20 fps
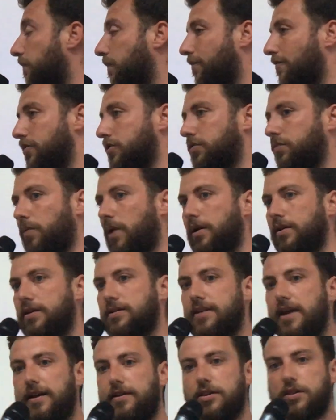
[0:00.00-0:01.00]
First one
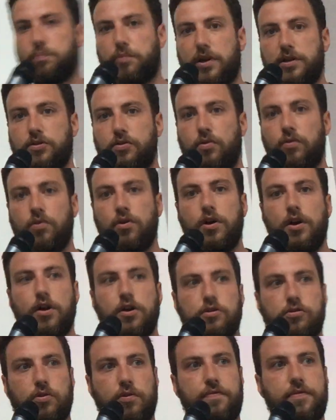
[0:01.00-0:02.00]
is Ad Espresso.
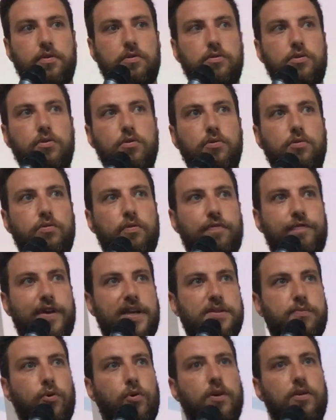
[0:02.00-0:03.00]
So if you're new to
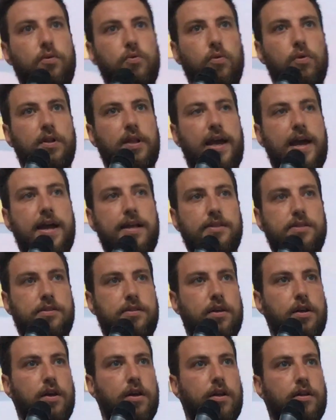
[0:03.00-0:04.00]
Facebook and Google ads,